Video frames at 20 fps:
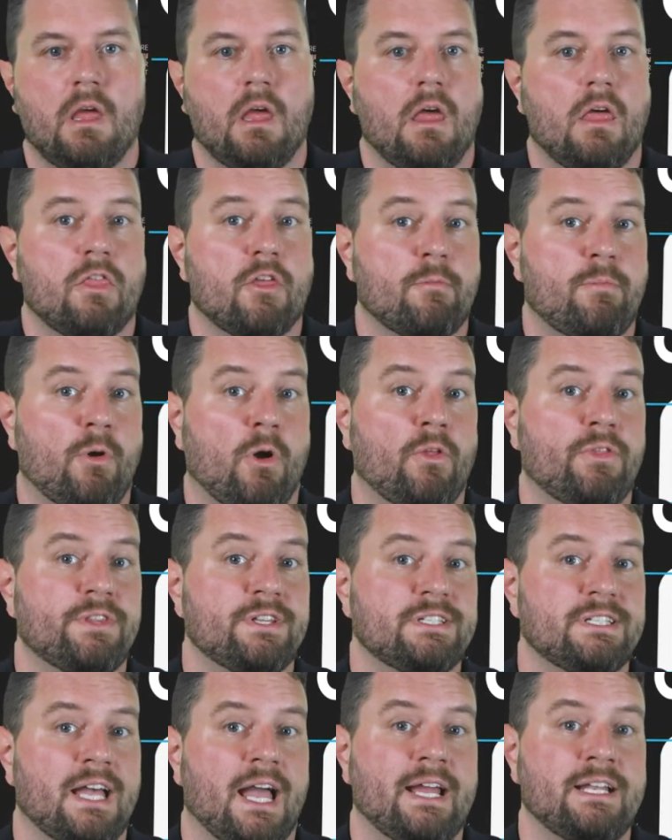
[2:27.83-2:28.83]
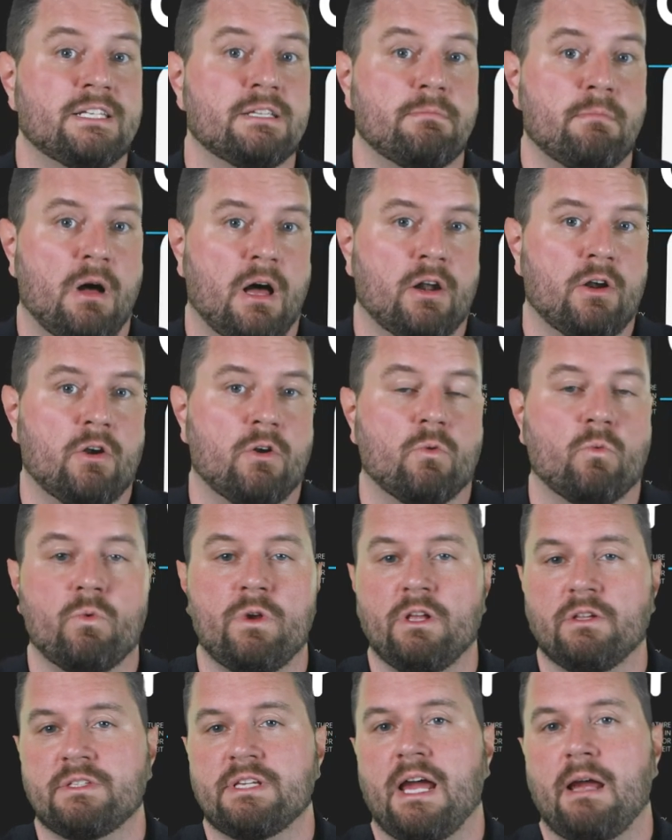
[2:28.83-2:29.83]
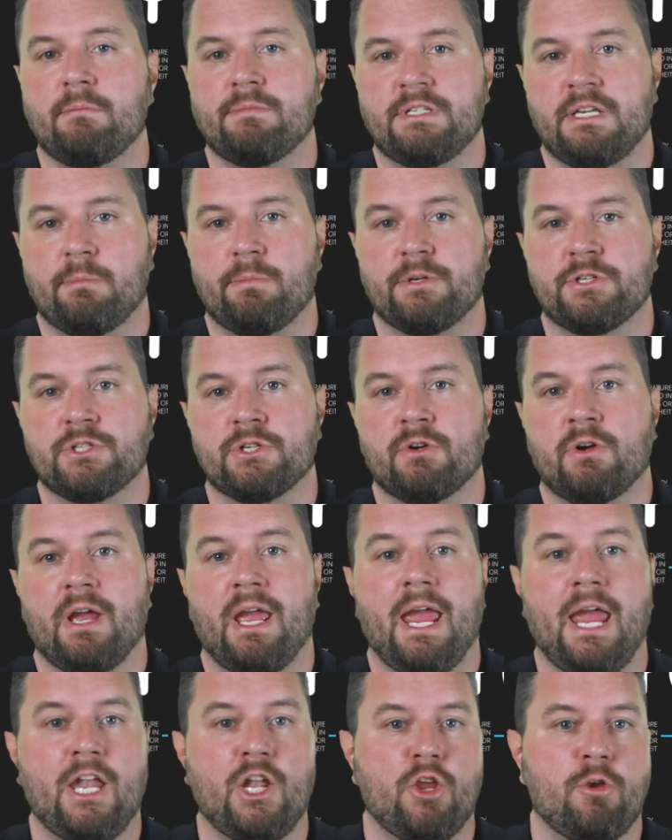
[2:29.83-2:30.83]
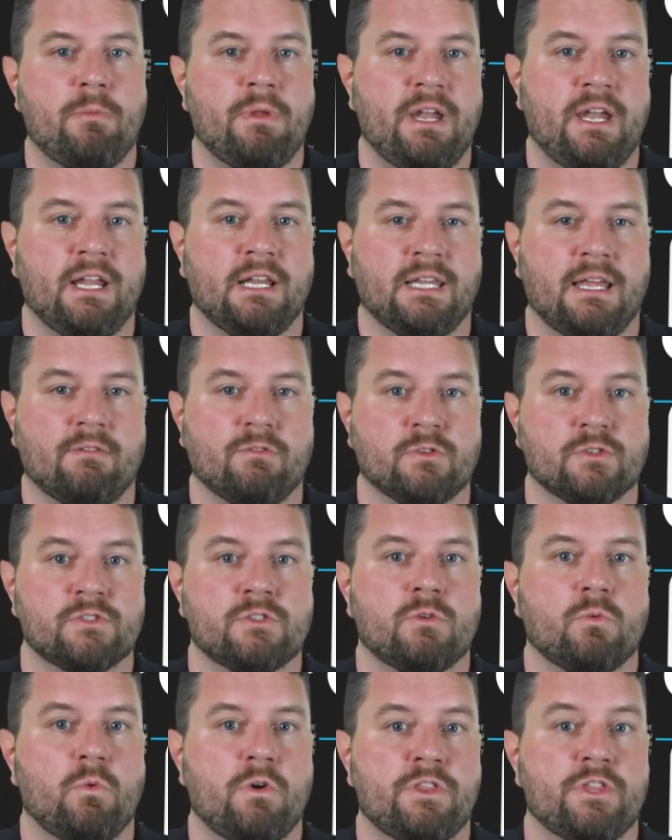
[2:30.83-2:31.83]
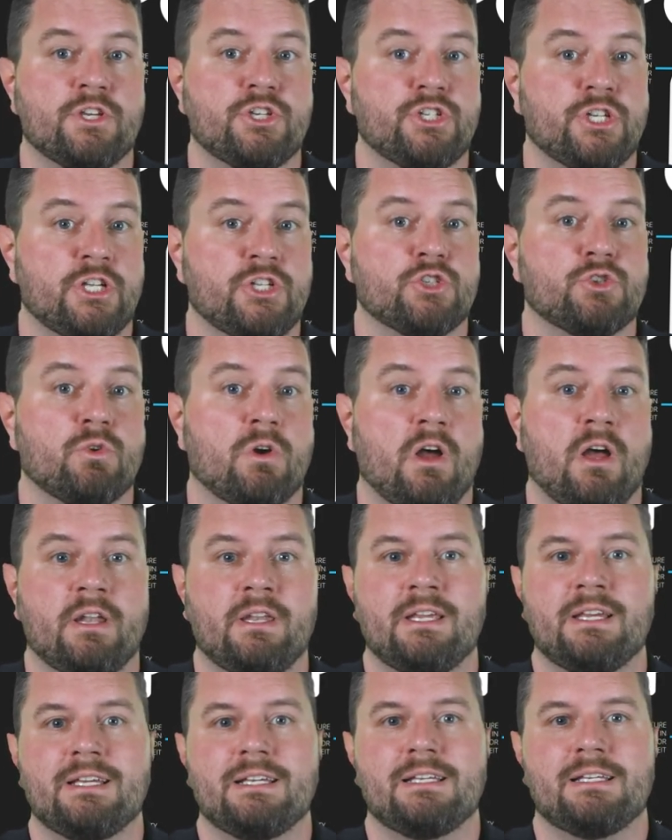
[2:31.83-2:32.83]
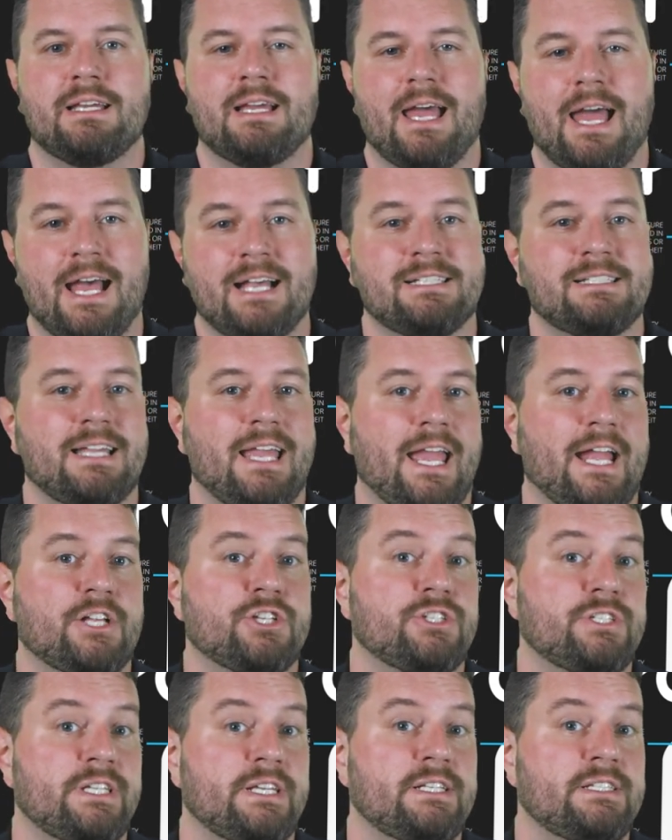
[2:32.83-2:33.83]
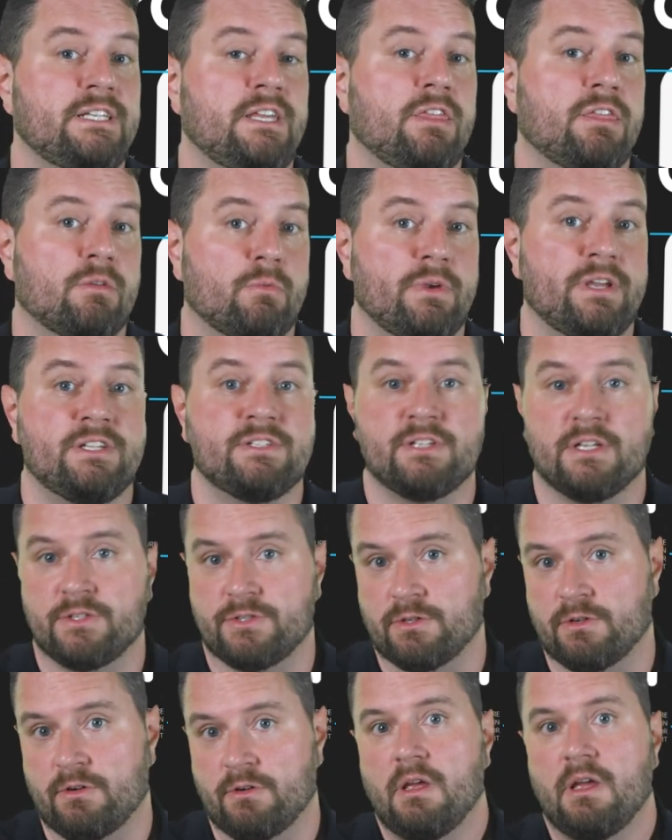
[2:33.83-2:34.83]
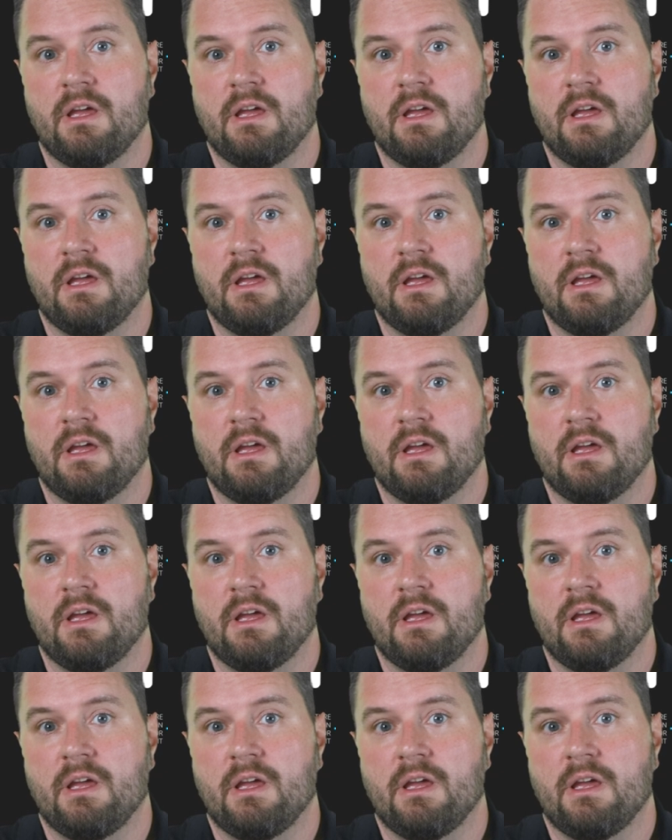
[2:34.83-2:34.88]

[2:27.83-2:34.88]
They're both designed to monitor real-time temperature and humidity levels with the Shinshron SHTC3 sensor.